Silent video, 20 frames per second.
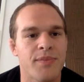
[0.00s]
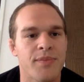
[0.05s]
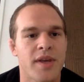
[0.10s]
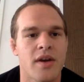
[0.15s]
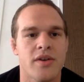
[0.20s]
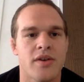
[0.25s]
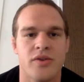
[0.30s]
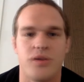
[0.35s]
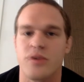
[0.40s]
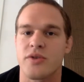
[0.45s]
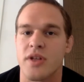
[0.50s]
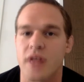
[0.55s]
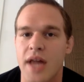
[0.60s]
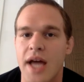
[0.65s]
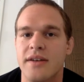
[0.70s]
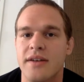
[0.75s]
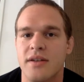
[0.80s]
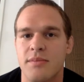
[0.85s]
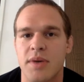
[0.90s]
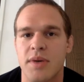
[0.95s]
So there's a
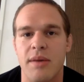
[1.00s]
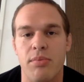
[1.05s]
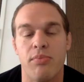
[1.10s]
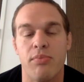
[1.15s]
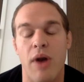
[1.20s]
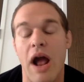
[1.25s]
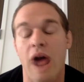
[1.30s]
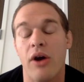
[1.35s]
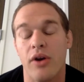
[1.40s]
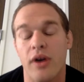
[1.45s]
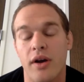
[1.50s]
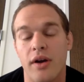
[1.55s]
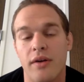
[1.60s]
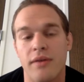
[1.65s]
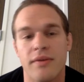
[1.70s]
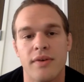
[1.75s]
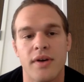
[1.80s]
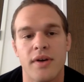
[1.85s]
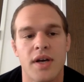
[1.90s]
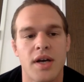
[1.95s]
lot to be proud
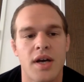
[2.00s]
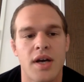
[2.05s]
of.